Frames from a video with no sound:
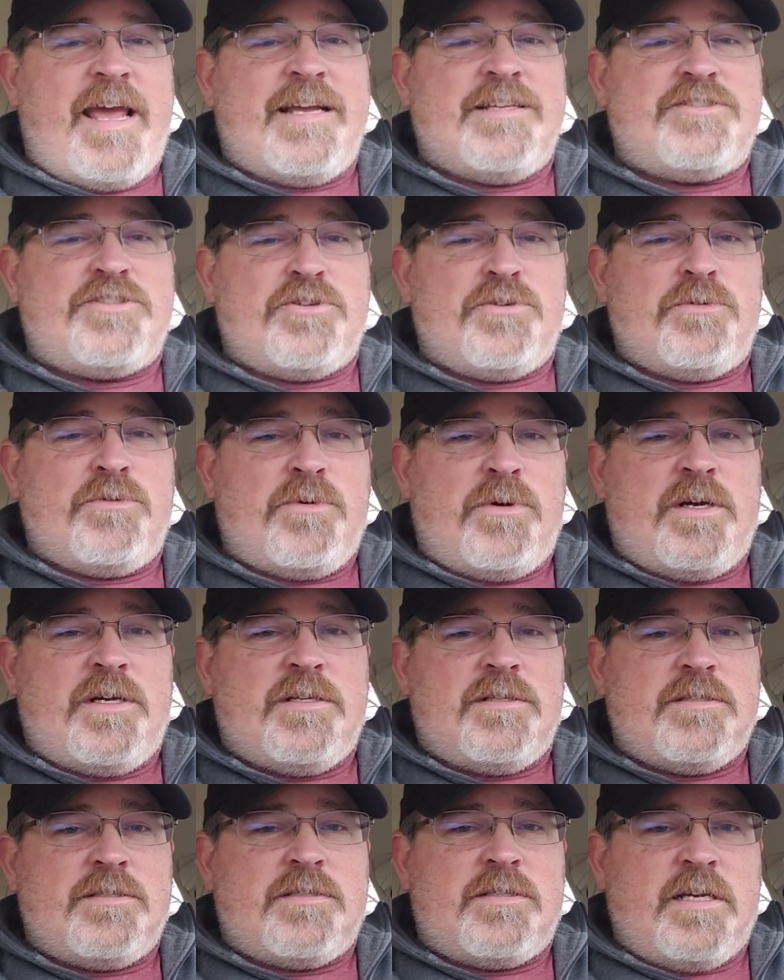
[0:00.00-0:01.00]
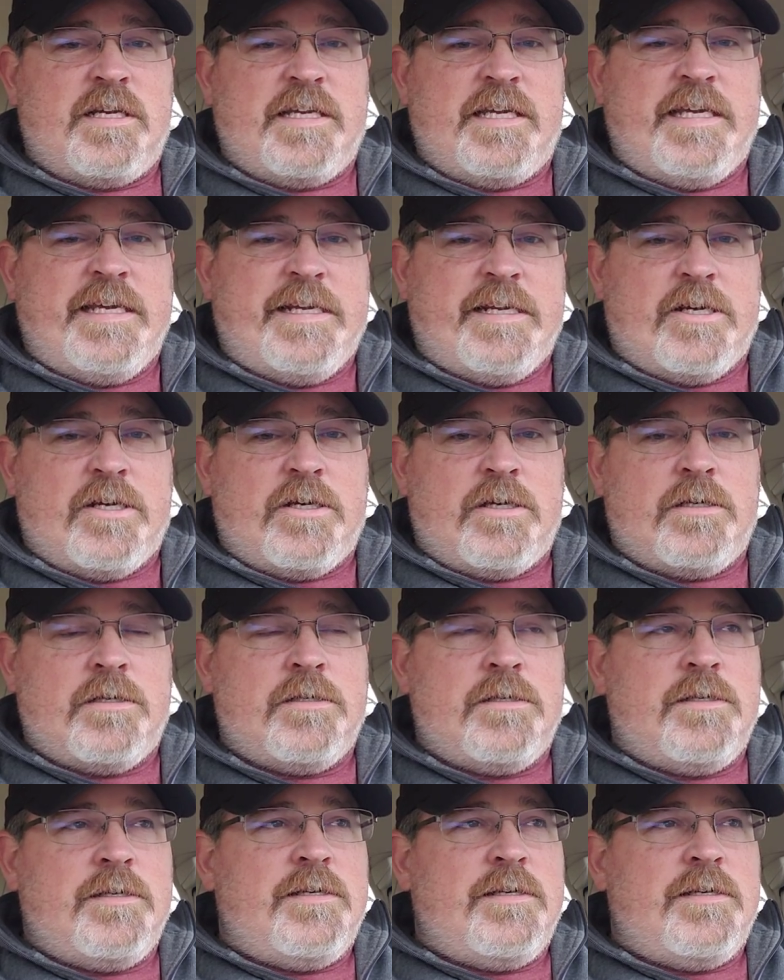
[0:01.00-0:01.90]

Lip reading: answer was a year,